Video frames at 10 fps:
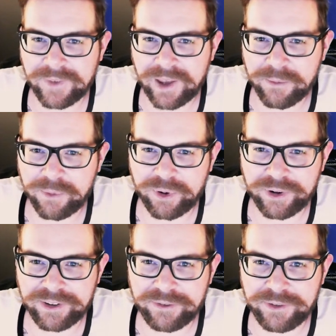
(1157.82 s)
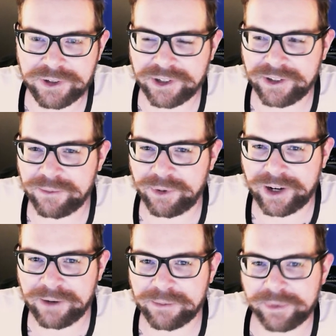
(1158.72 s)
more in the future, more
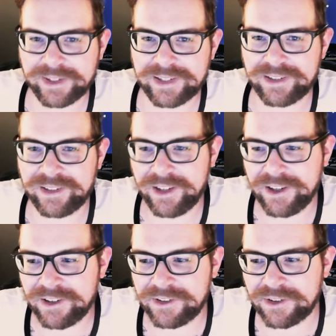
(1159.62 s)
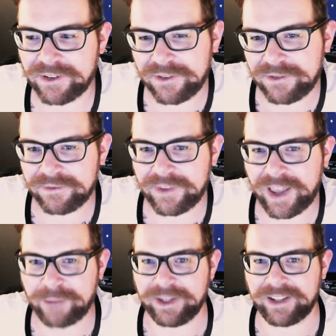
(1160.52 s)
comic books. So
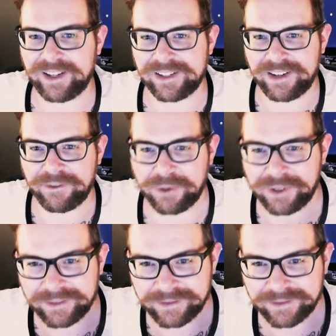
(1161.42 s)
happy collecting, everyone.